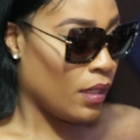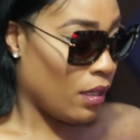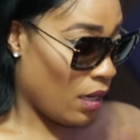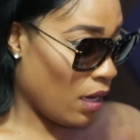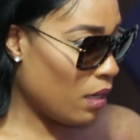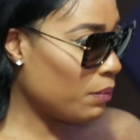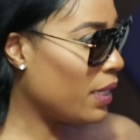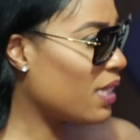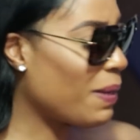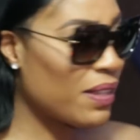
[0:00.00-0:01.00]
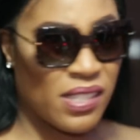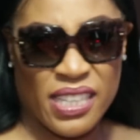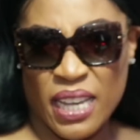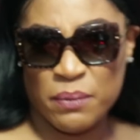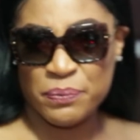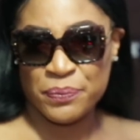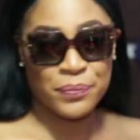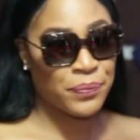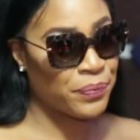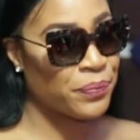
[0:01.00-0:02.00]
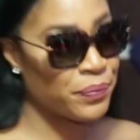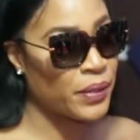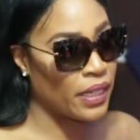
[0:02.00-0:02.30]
Um, it's about the same. It's about the same.